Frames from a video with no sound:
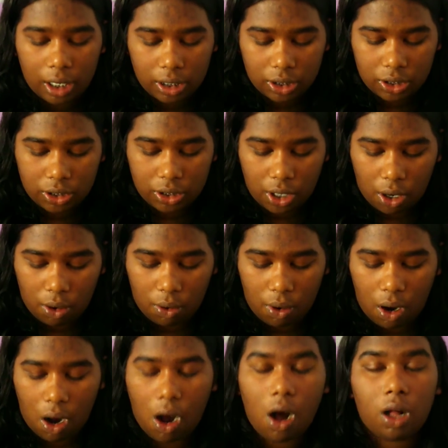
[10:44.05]

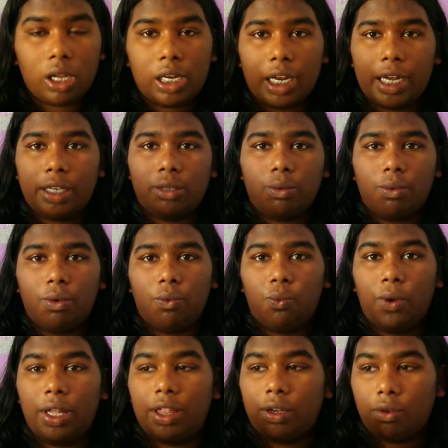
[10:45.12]
So holidays
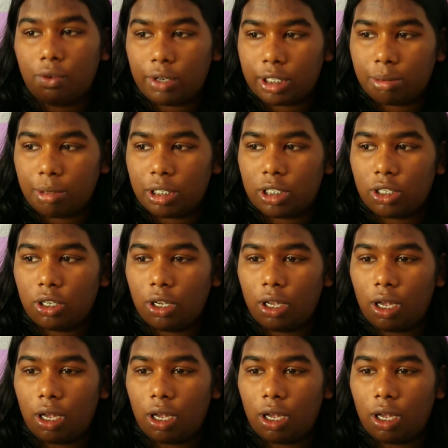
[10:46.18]
with Christmas